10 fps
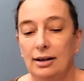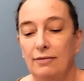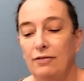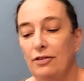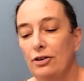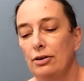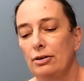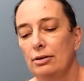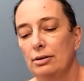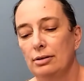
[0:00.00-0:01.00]

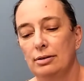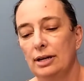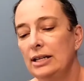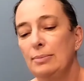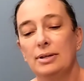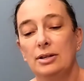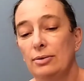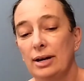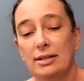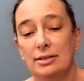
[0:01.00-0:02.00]
for anybody who
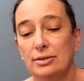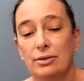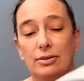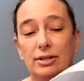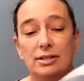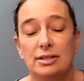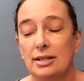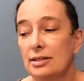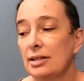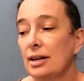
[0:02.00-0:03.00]
hasn't heard it
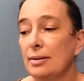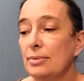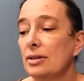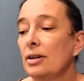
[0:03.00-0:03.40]
6 times,